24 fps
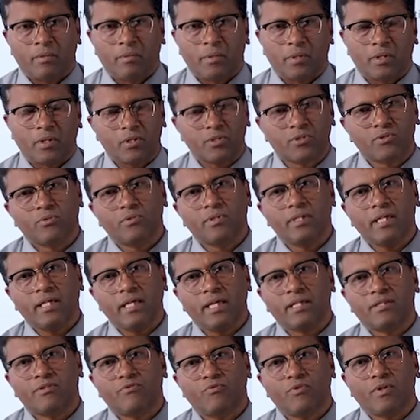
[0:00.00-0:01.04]
Because today,
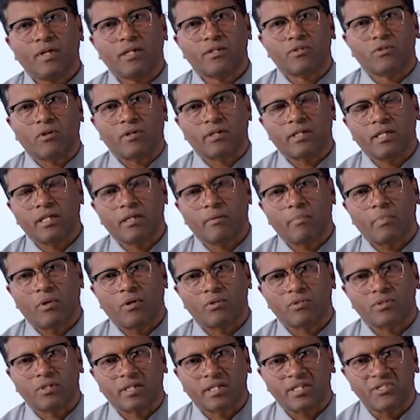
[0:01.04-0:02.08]
as we are talking
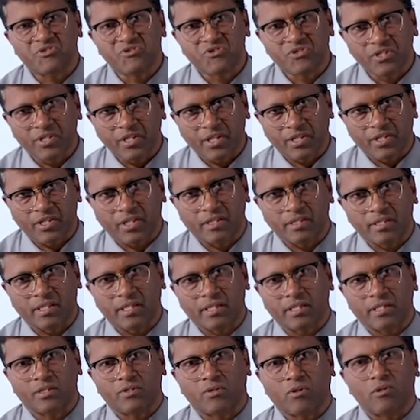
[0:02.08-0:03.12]
about the consideration,
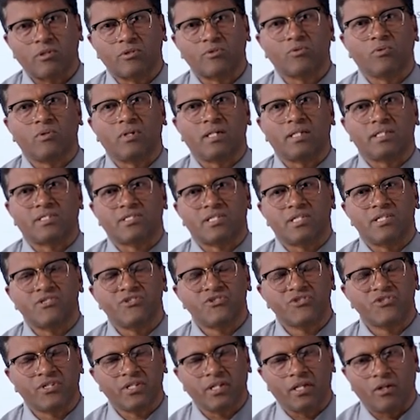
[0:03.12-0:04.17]
that is also
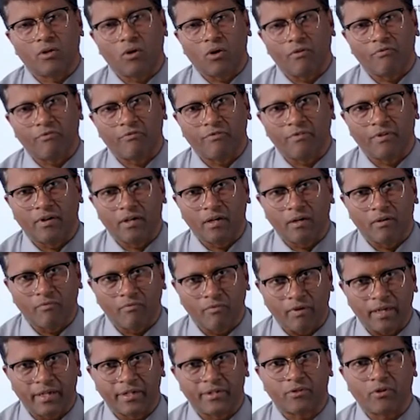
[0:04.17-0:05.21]
essential of
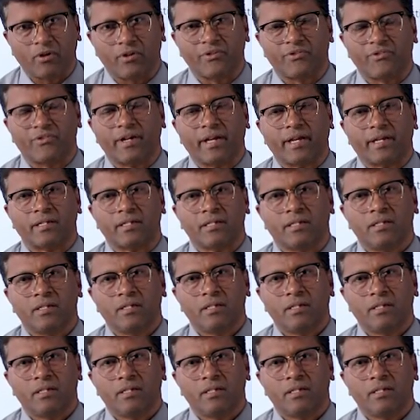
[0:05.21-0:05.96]
valid contract.